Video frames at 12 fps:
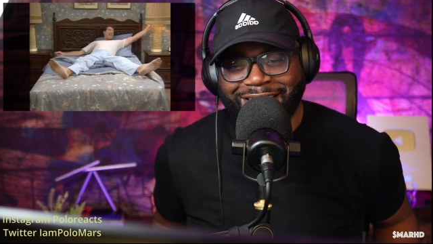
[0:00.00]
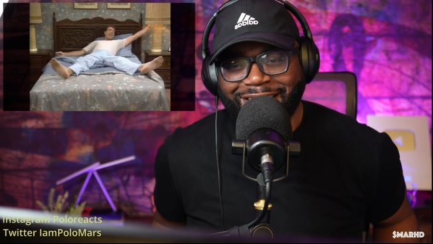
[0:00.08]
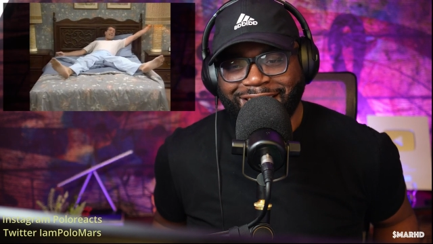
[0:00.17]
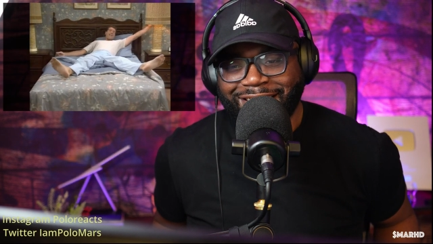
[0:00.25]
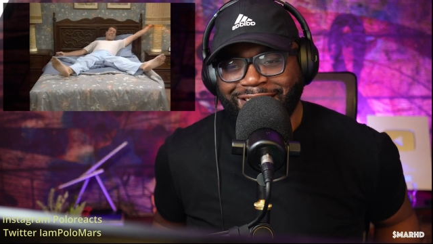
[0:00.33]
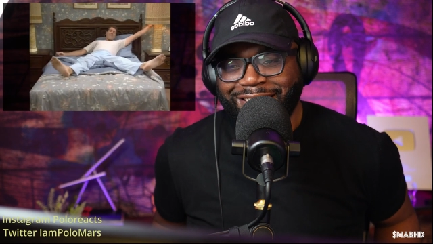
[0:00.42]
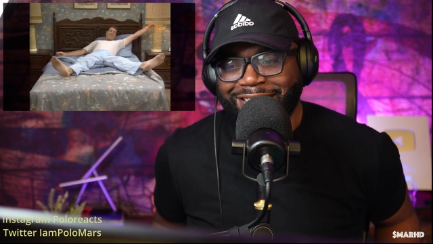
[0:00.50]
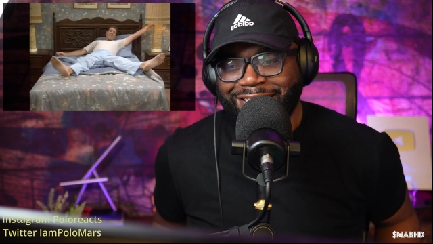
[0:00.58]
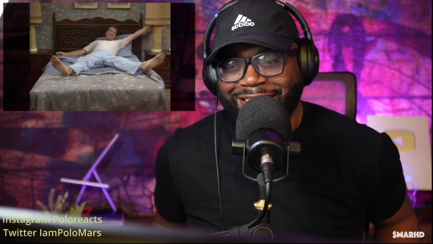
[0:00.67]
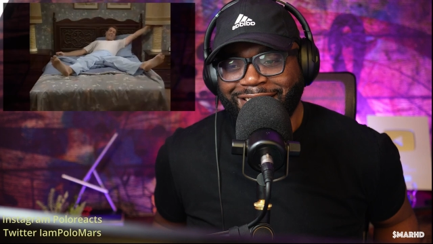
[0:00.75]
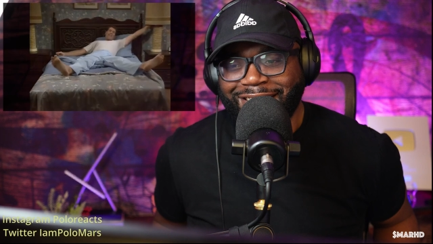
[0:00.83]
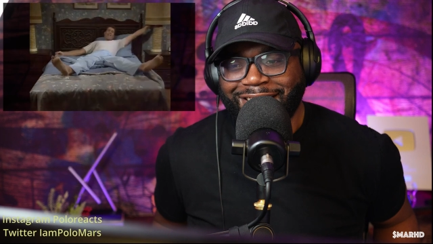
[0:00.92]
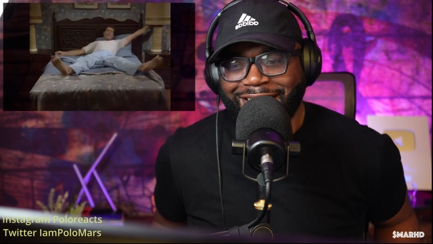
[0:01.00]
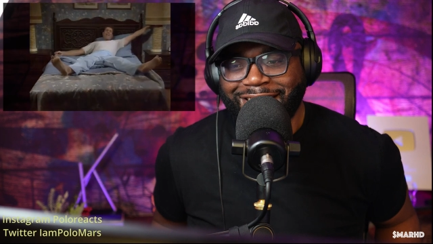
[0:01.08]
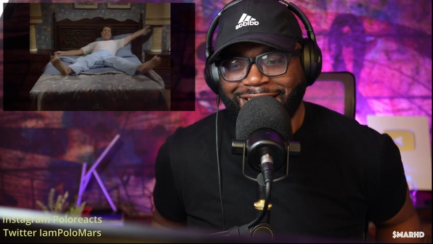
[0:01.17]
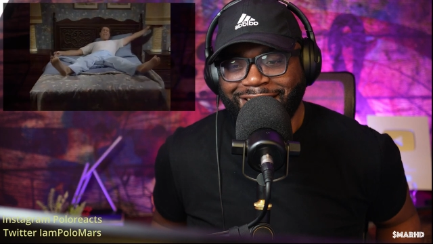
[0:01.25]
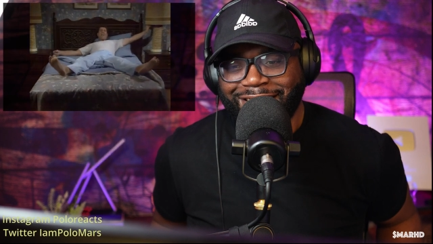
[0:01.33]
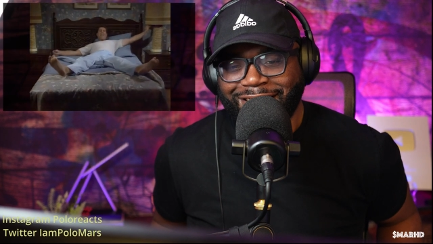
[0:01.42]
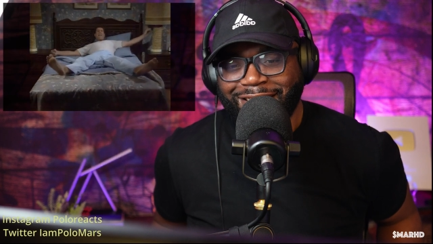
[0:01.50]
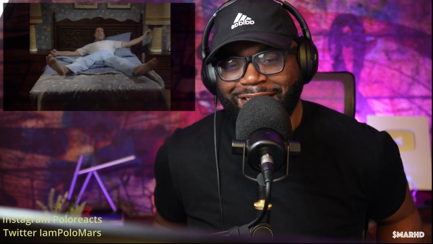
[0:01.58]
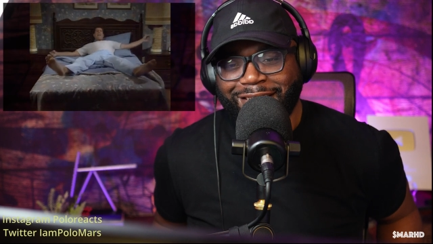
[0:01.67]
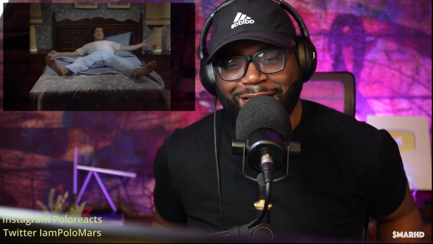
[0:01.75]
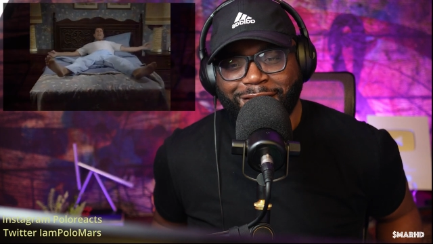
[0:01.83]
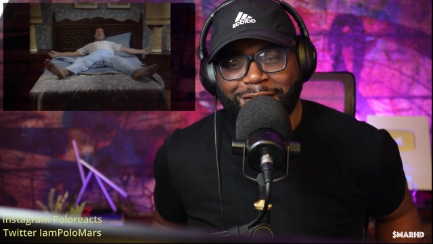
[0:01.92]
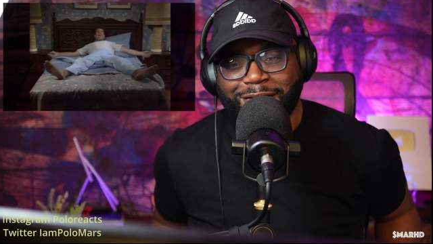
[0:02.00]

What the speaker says: [no speech]